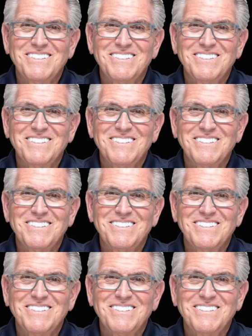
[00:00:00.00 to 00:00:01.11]

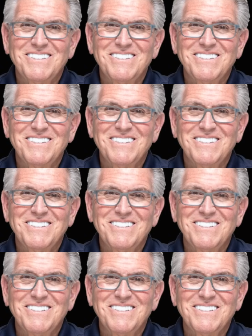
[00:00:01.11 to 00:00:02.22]

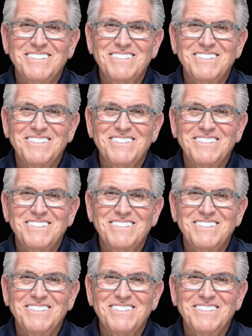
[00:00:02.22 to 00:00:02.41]
No one is speaking in this clip.